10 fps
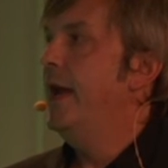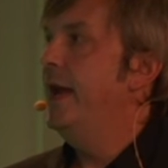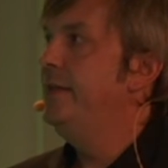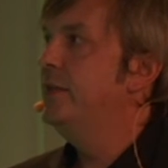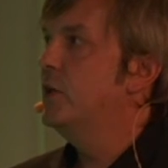
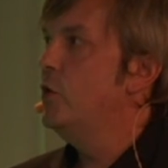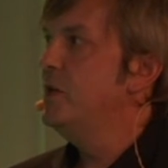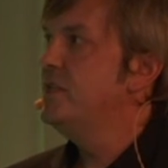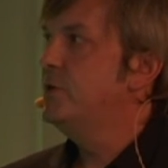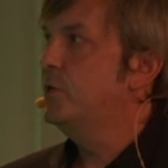And the
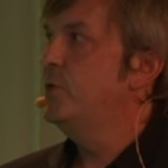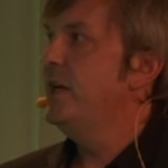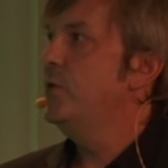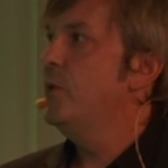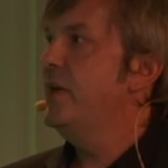goal is to
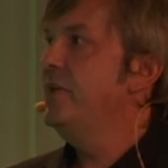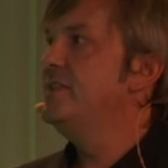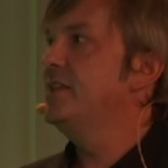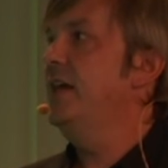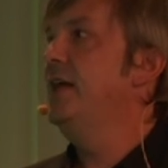create
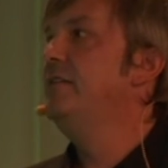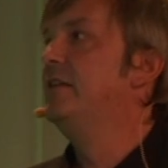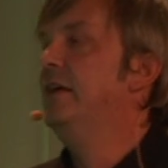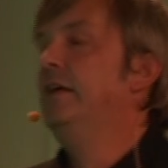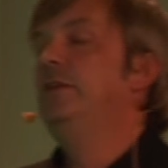awareness and
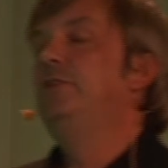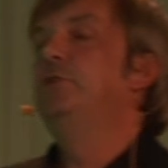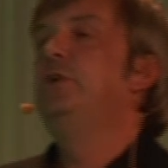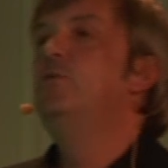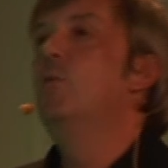
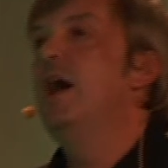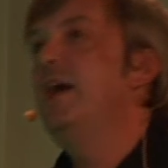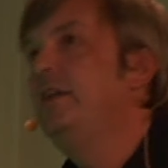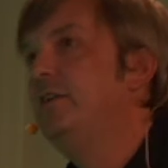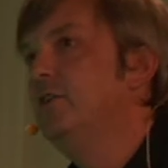to
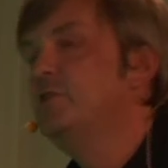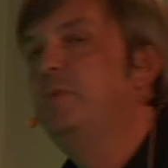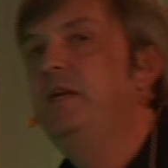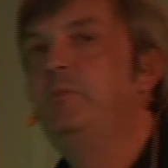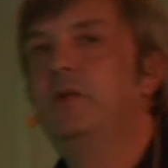invite those
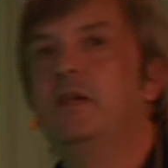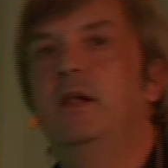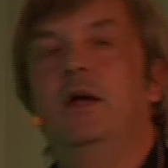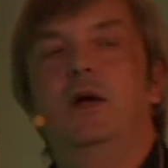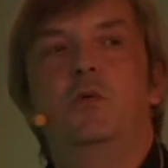people
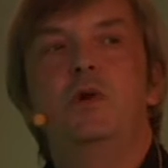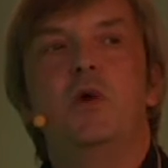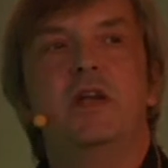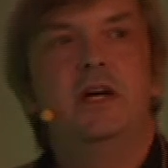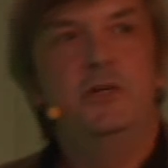we
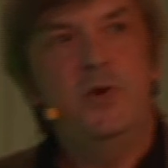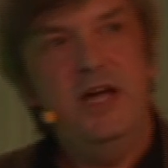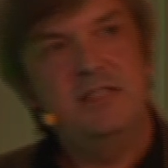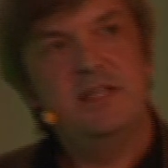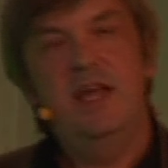want to
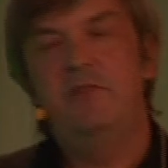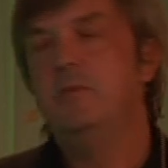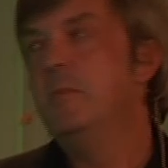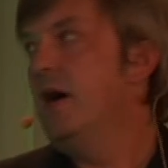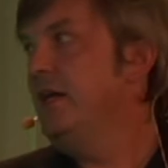address and have
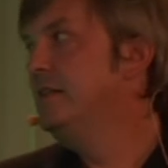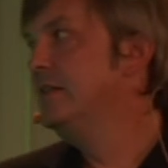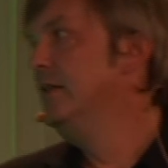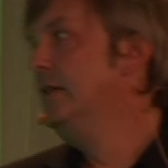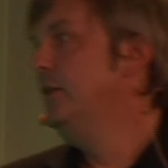in
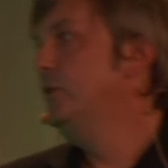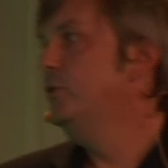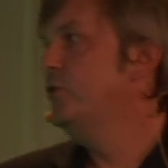mind to